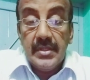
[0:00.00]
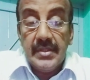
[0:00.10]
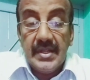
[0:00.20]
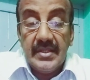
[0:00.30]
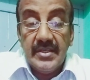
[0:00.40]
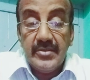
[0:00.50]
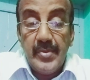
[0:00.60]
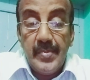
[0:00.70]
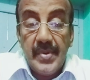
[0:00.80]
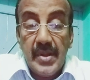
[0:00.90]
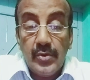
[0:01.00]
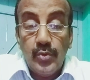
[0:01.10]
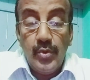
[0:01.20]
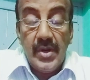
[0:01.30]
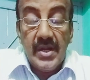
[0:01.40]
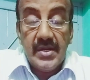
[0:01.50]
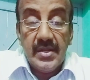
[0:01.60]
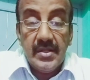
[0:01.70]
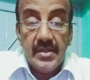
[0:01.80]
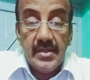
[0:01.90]
that these people are good at
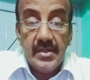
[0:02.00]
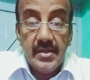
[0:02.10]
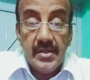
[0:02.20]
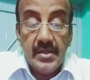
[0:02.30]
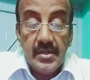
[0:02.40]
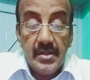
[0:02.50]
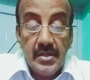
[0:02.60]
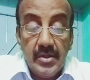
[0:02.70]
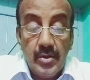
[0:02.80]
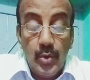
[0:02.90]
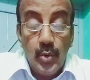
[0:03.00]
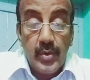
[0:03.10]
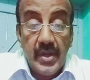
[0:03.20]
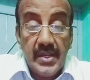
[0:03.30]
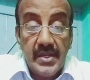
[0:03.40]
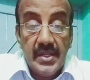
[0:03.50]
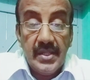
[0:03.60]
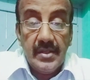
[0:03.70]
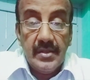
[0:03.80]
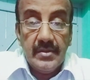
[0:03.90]

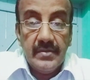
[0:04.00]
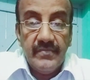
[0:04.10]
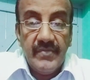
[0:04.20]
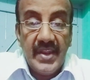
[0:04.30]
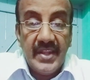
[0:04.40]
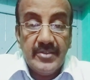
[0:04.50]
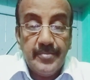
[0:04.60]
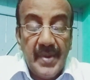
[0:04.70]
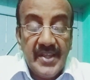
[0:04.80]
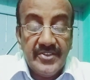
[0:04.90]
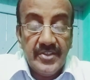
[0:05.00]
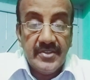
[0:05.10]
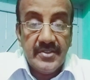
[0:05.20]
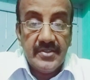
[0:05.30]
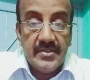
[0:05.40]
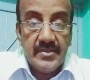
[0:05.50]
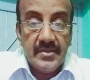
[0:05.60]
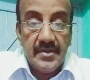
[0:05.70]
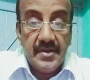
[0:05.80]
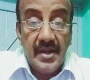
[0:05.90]
locating various places,
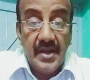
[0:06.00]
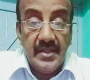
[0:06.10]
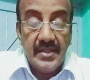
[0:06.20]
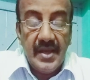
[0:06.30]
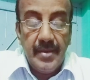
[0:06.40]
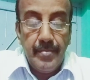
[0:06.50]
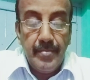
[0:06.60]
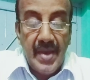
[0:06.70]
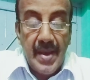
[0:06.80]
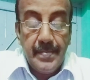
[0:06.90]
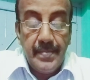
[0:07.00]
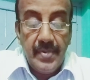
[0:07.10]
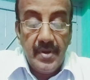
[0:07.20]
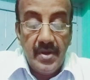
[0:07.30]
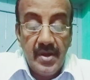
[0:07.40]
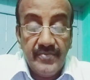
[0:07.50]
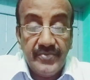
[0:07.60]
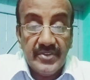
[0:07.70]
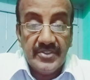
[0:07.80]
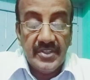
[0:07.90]
reading the map of
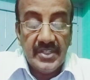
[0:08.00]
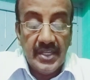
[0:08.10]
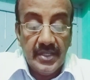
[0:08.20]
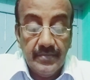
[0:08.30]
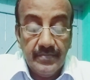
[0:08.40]
the city.